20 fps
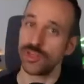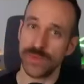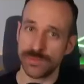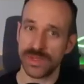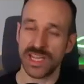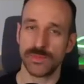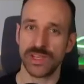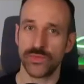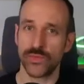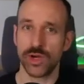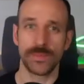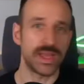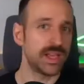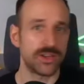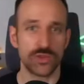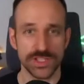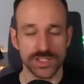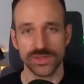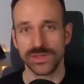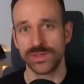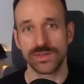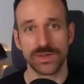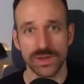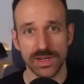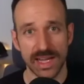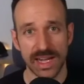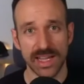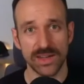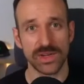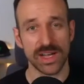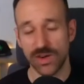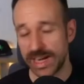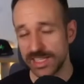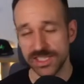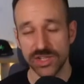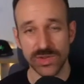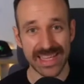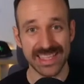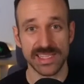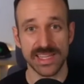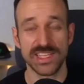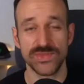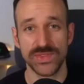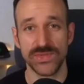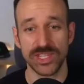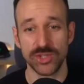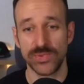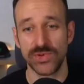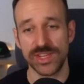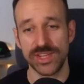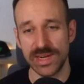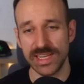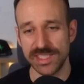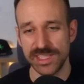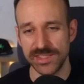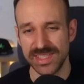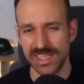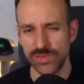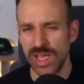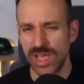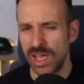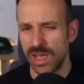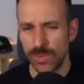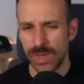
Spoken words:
You might be coming from Android Studio or Xcode as a native developer, and you're asking yourself,